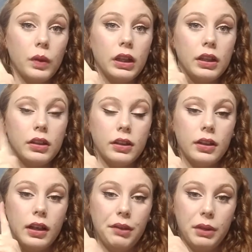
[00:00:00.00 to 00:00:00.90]
a really
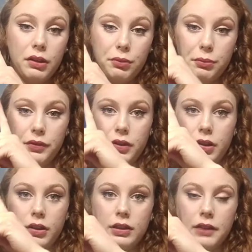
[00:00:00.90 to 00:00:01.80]
good eye makeup
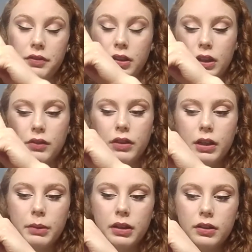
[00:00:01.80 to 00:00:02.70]
remover, definitely
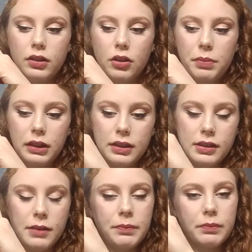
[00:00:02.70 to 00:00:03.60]
recommend. Go pick
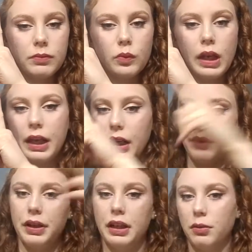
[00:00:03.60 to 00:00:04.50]
this up. And
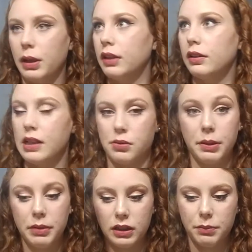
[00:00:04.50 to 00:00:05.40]
I ran out of mine, that's why
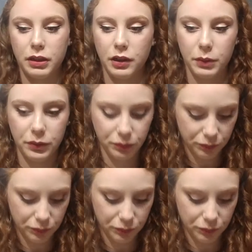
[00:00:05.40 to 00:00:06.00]
I picked up another one.